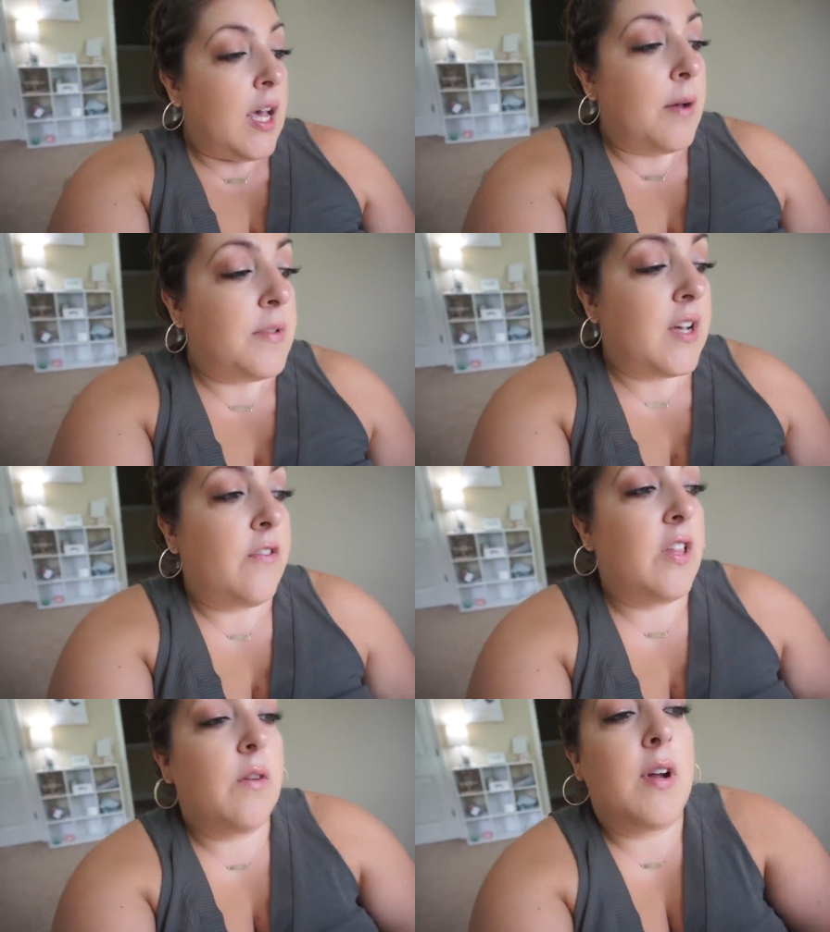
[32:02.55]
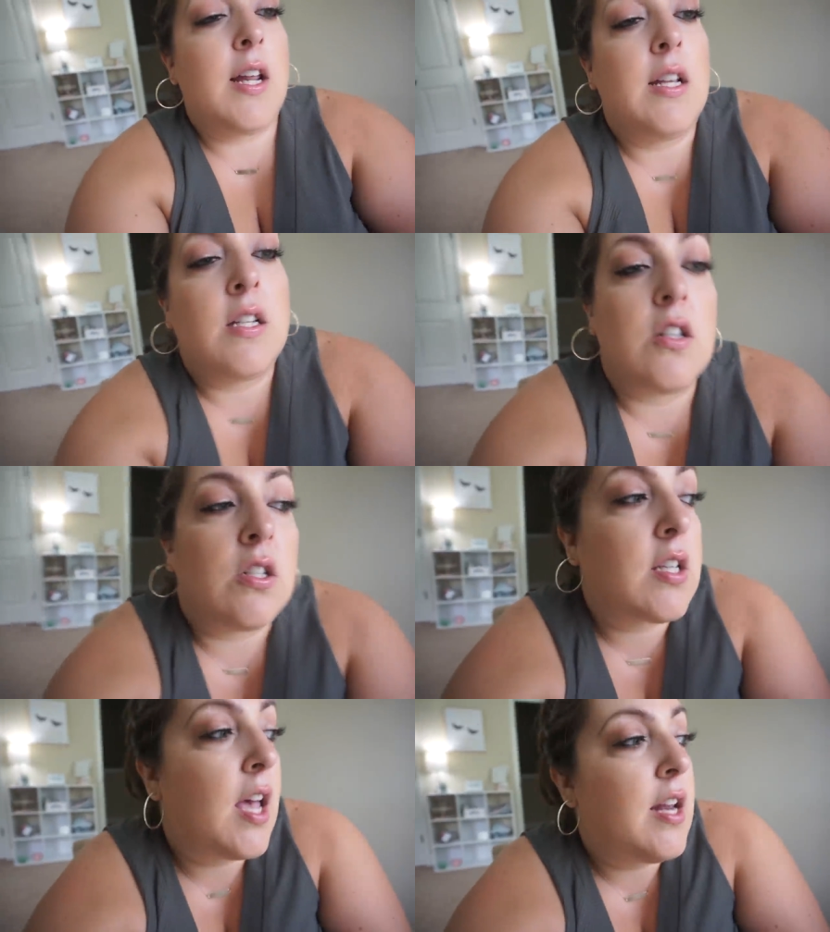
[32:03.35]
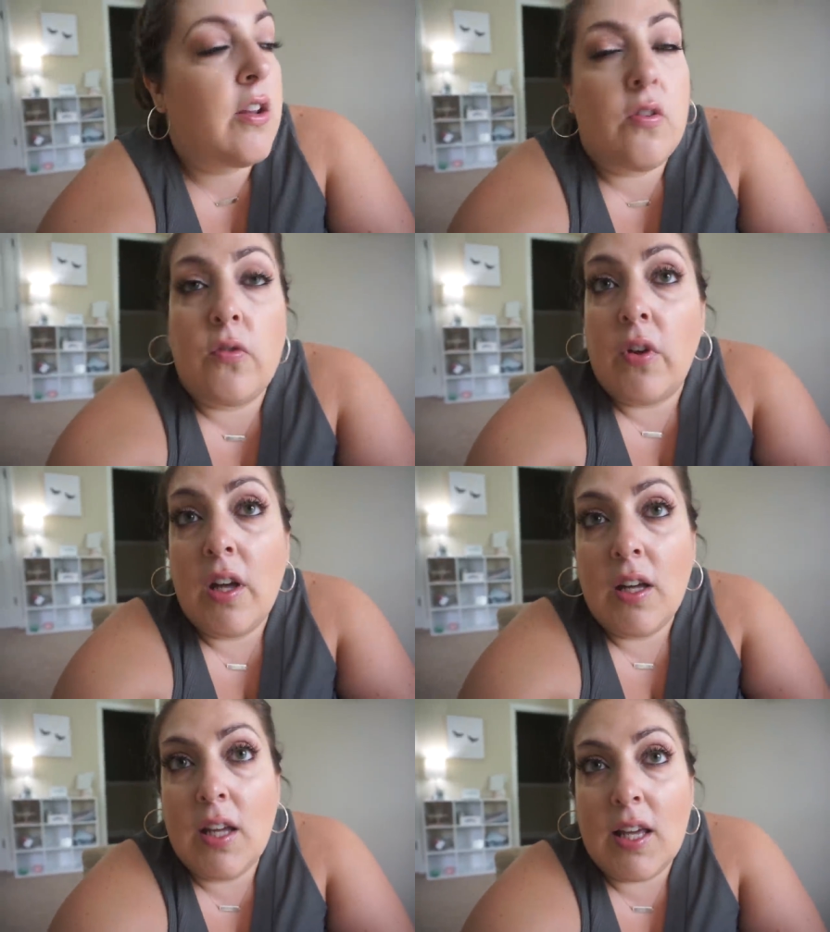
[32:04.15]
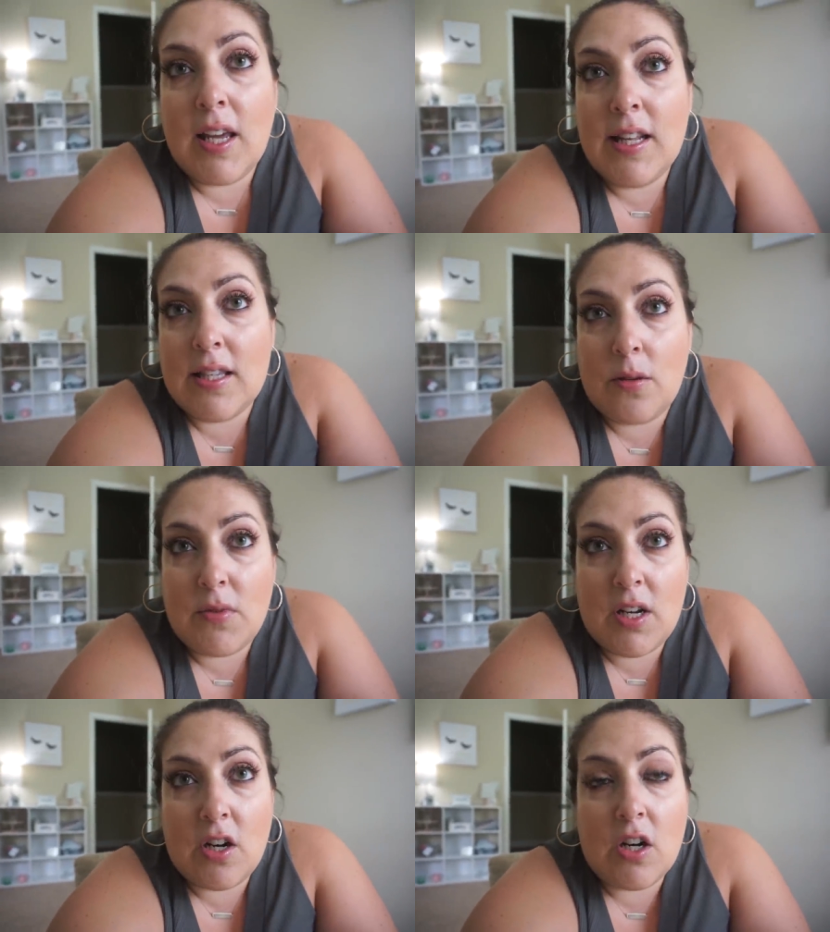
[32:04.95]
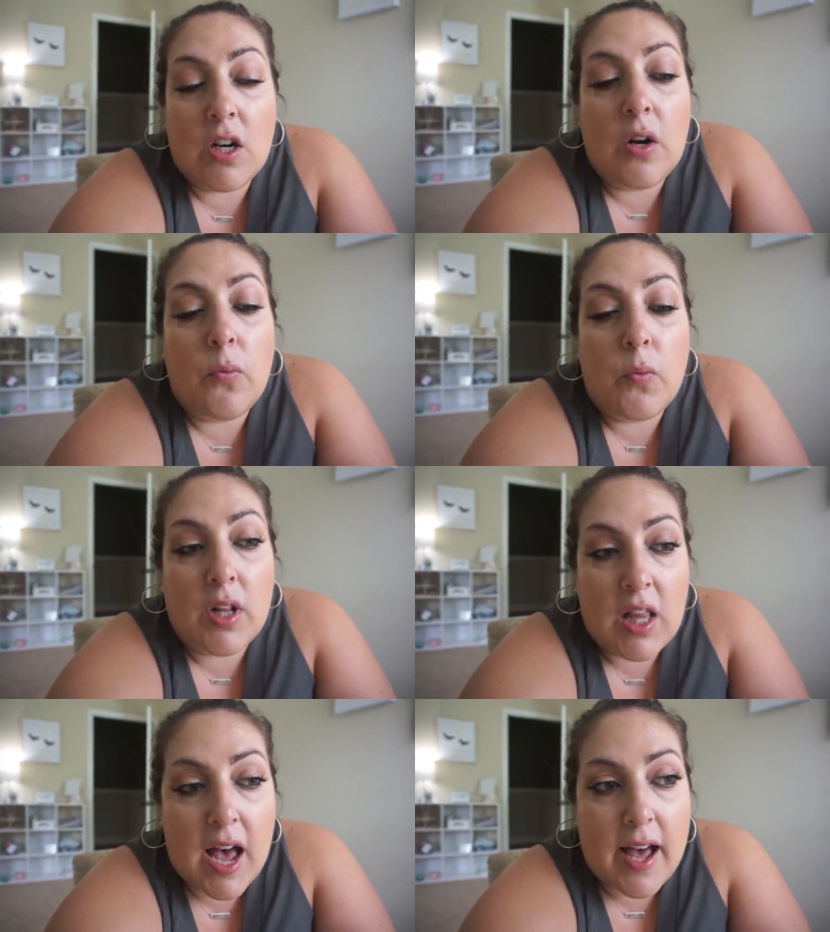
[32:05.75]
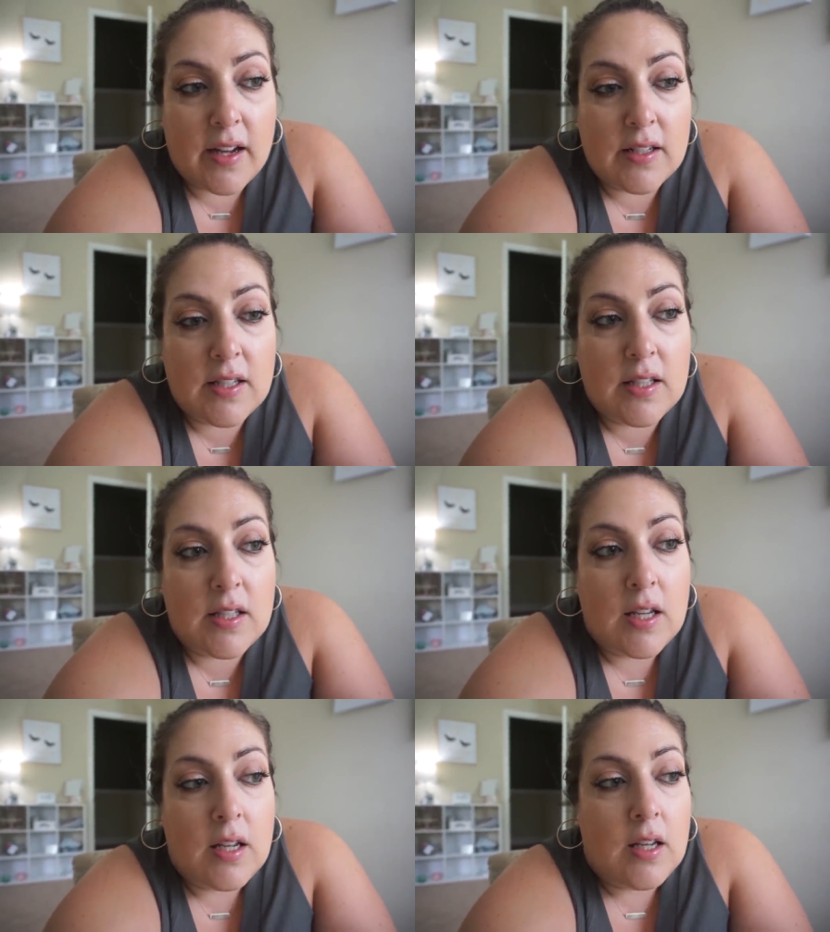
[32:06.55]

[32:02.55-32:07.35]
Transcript: I'm definitely ready to just kind of eat some dinner, relax,